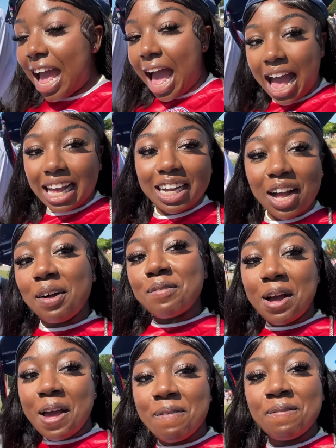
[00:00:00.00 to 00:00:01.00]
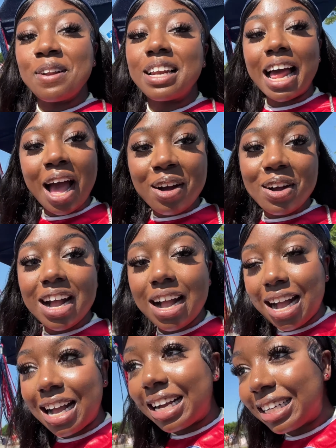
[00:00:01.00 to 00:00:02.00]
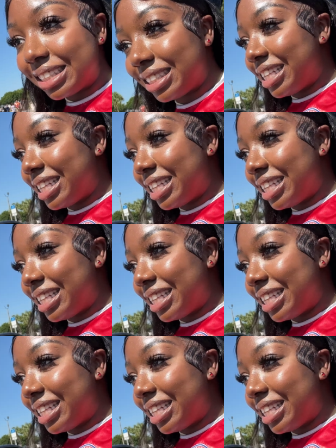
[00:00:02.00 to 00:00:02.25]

I got my flowers.